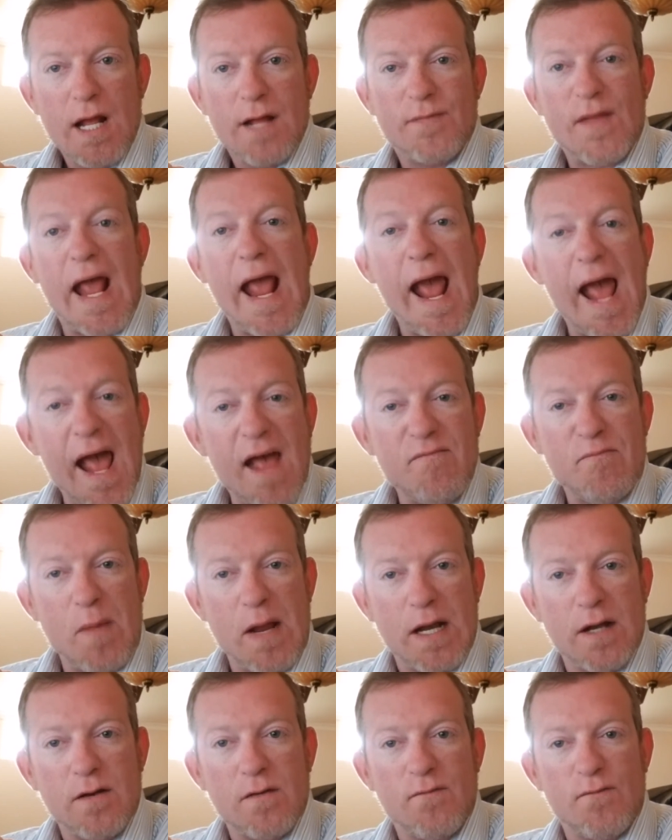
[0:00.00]
They had
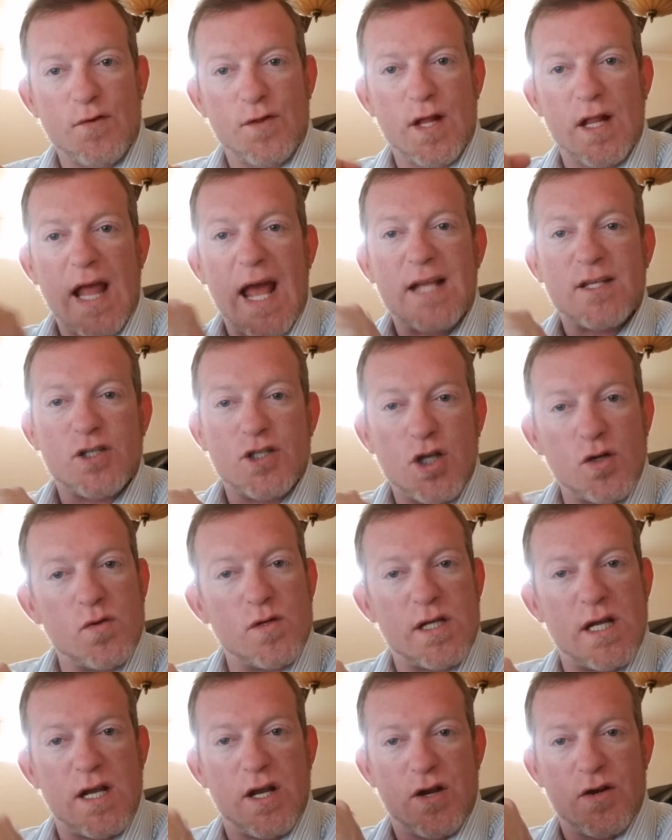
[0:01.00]
been for the last 2
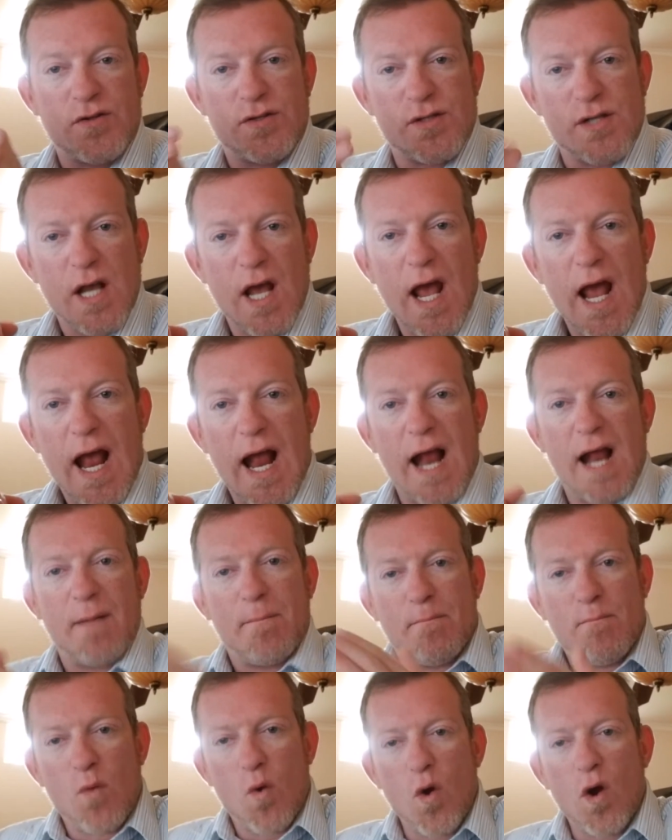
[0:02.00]
years.
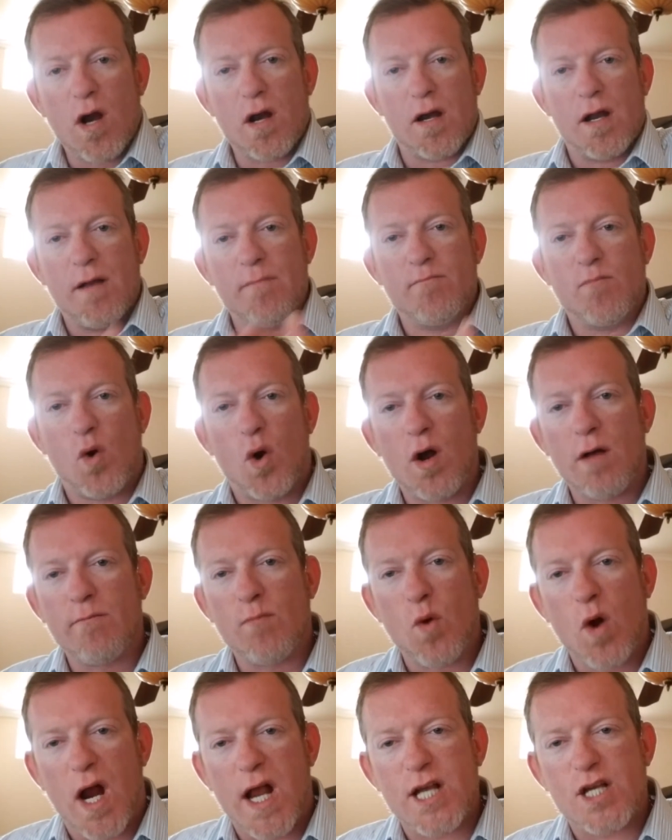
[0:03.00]
And more
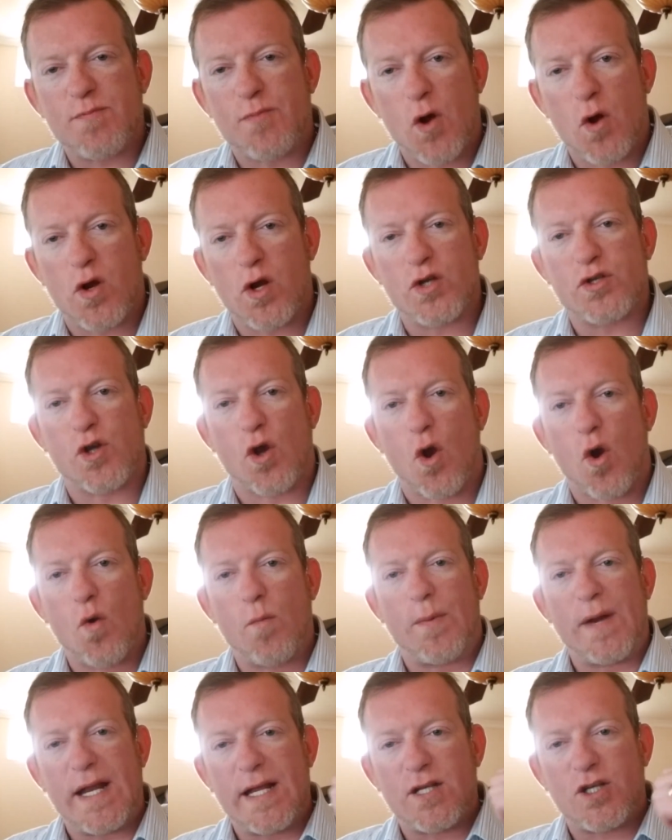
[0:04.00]
mortgage brokers are
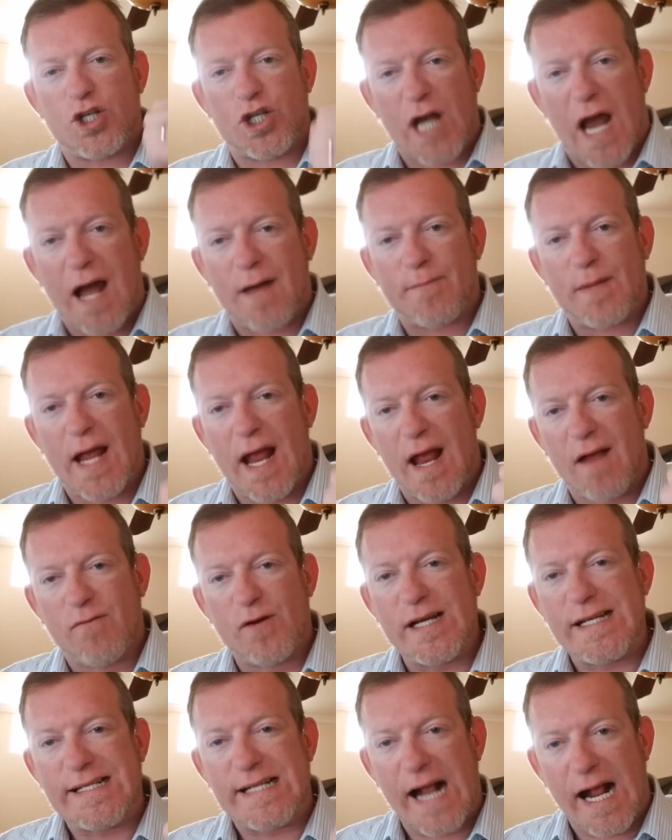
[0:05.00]
opening shop
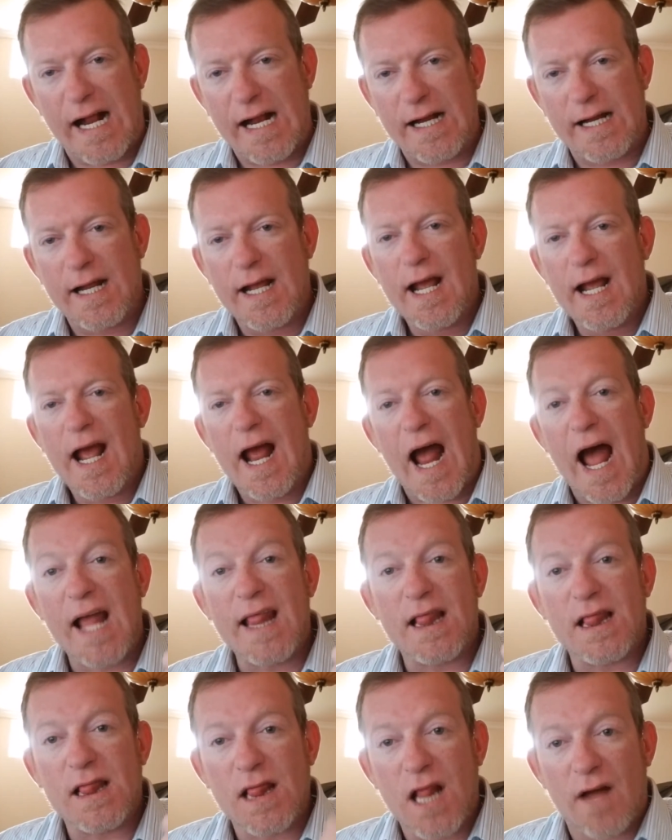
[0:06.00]
every day. I
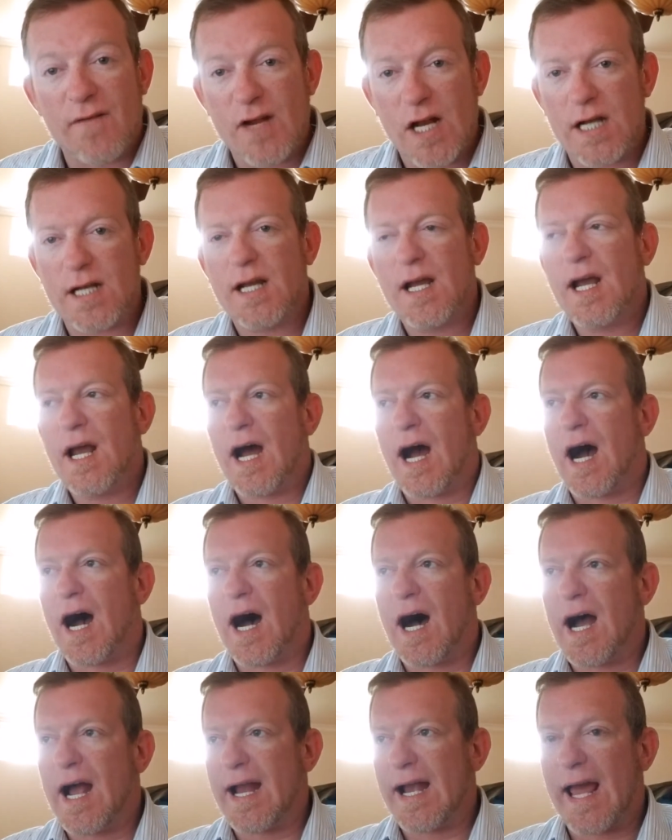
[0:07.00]
love it.
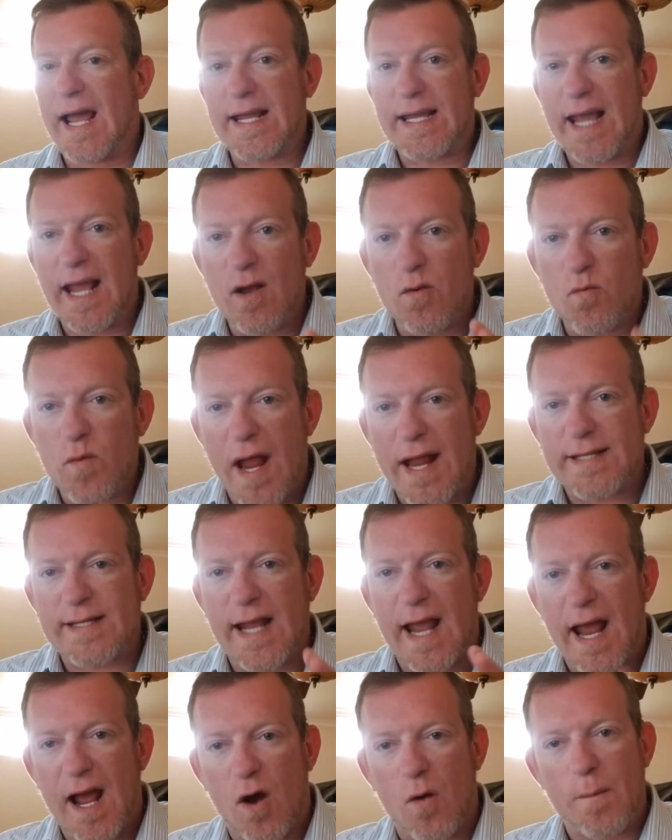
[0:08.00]
And I can't wait
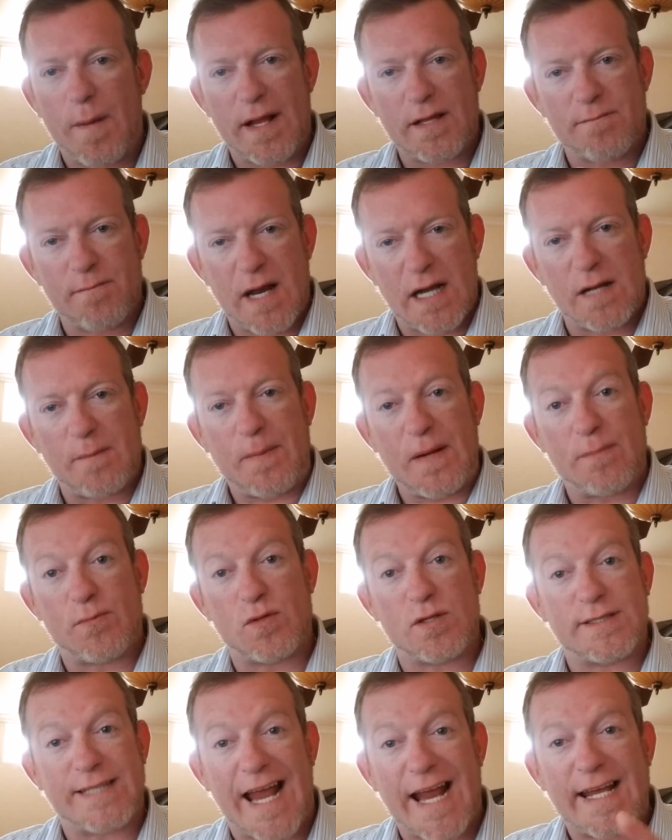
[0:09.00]
to help as many
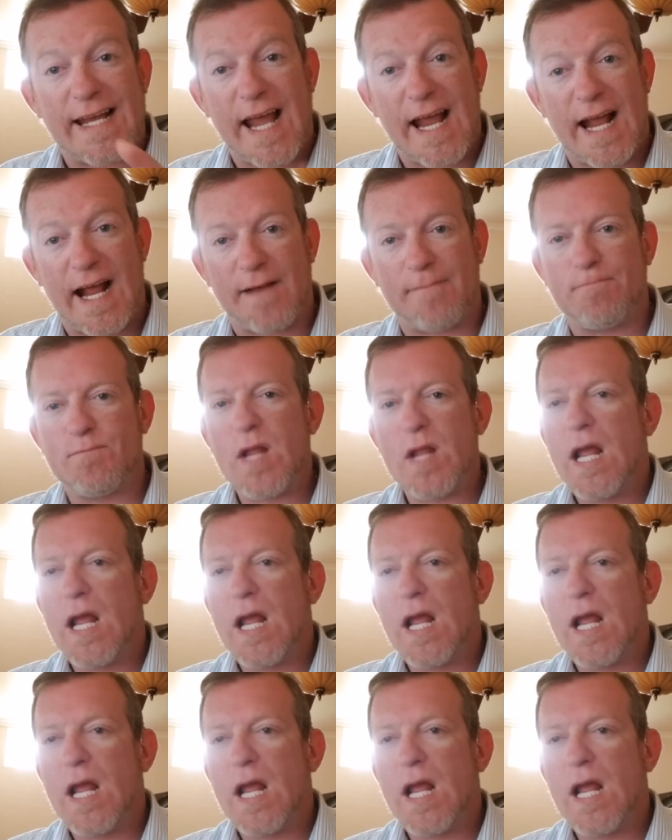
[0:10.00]
people as I can.